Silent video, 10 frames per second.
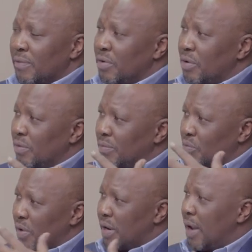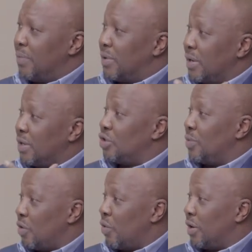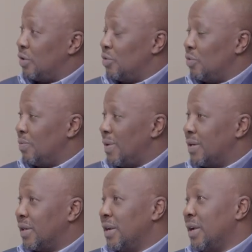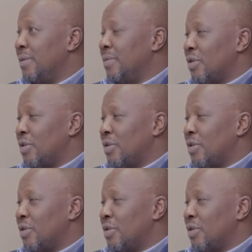you know, where capital needs to be going to, particularly right.